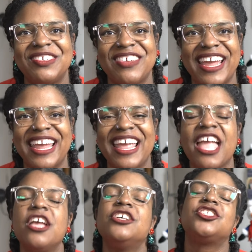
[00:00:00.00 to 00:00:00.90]
right?
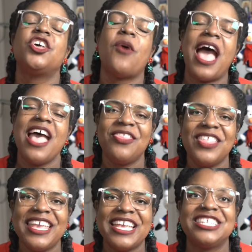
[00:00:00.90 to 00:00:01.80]
So I
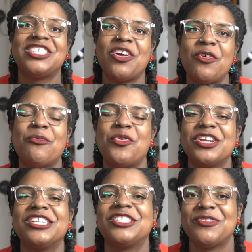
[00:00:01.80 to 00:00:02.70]
think it's so
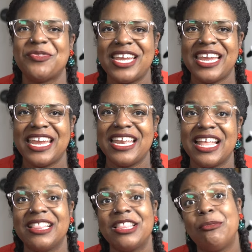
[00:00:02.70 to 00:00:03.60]
important to
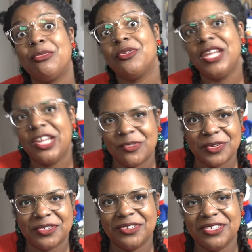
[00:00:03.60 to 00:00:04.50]
read the
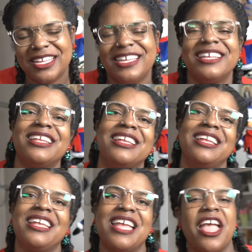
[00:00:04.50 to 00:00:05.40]
prequel
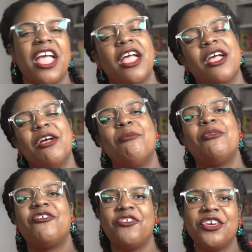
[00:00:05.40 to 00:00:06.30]

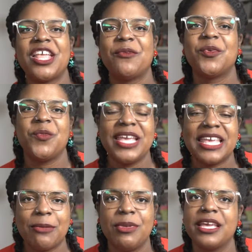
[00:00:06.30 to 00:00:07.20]
Before They Were
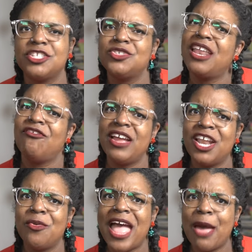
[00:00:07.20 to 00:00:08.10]
Wicked, because you gotta find
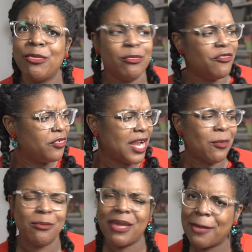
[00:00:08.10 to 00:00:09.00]
out what happened before they
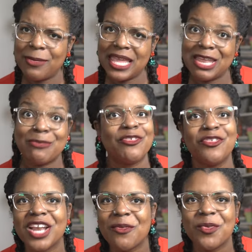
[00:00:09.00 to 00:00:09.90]
were bad men,
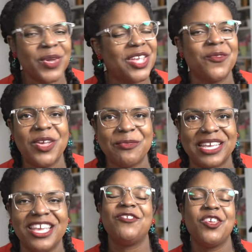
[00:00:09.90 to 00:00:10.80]
before they were wicked
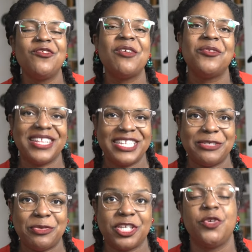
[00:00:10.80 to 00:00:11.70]
women. If you've never read
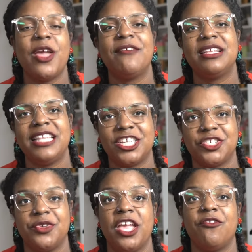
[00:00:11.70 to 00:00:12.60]
these books, you have the
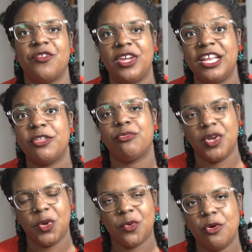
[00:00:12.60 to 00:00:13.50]
luxury of reading the
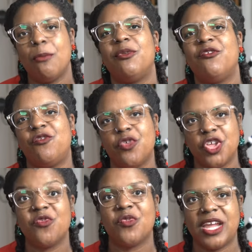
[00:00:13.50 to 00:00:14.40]
prequel before
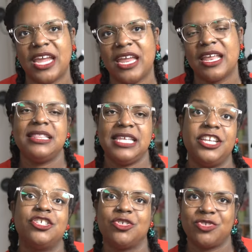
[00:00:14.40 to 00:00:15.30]
you read the
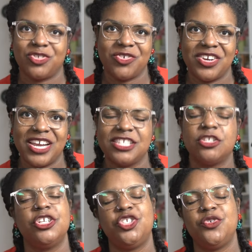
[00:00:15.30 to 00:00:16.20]
initial story
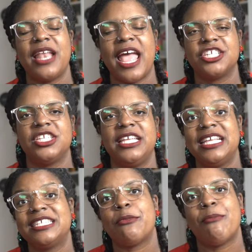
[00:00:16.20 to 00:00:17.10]
so that you can actually
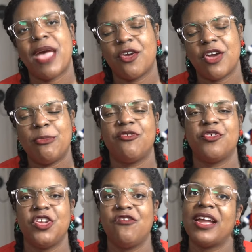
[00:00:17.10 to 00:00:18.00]
get some background
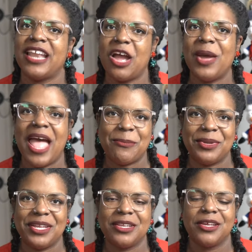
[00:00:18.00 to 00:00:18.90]
before you find out what
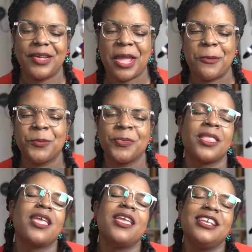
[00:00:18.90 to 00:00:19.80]
happened, okay?
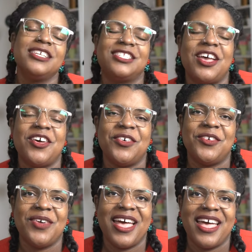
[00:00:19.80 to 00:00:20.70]

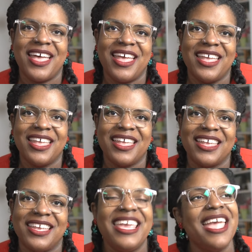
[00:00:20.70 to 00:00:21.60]
So
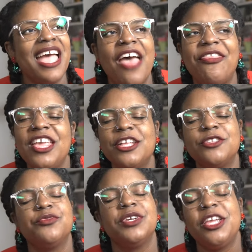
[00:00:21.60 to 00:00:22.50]
yeah, I think
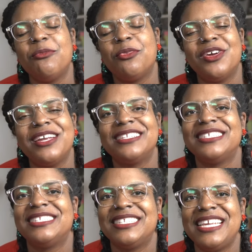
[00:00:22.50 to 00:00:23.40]
it's really important
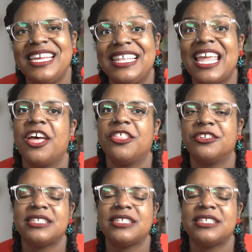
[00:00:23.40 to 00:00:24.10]
to see the other